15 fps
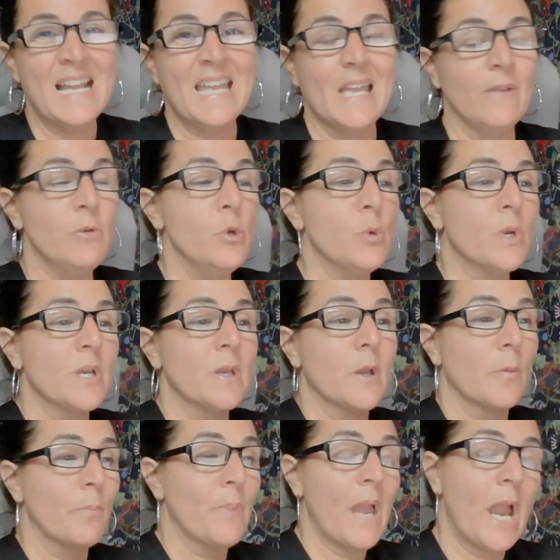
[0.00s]
If you can
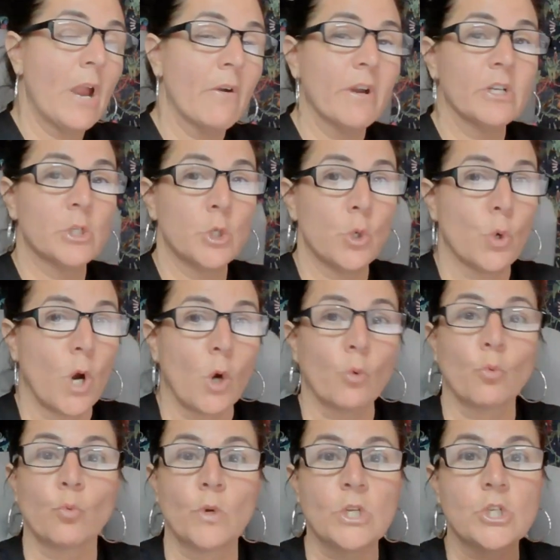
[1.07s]
compare it to your
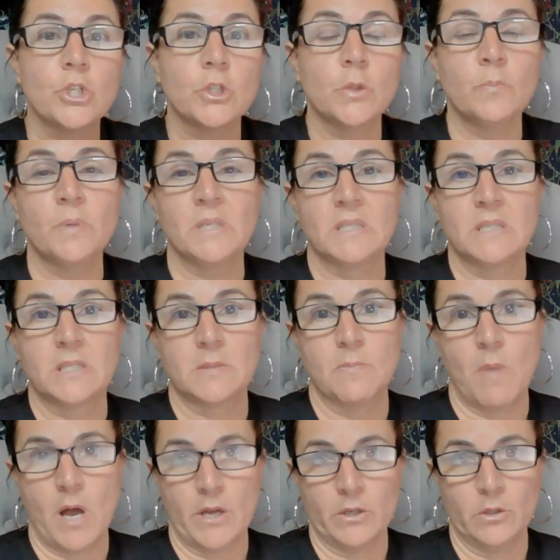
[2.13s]
original business
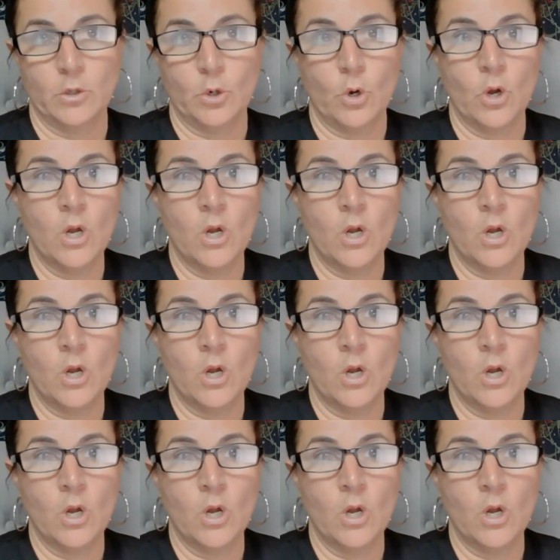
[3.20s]
model,